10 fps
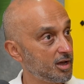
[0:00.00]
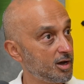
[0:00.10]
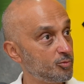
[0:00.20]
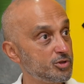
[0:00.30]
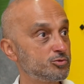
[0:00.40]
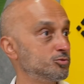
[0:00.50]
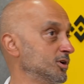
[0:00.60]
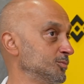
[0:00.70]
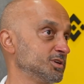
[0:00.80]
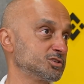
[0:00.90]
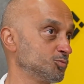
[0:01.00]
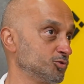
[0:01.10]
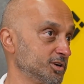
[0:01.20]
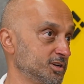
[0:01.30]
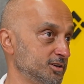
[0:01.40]
we should do our best to
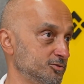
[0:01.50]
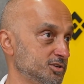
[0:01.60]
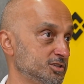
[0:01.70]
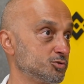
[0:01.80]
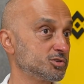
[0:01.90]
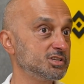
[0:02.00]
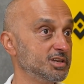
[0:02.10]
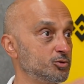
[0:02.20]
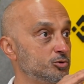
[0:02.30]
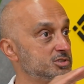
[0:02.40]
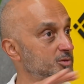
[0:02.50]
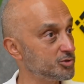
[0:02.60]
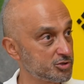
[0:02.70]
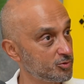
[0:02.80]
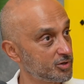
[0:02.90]
protect our users. So seeing those
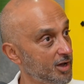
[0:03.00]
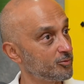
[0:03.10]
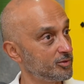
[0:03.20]
numbers go down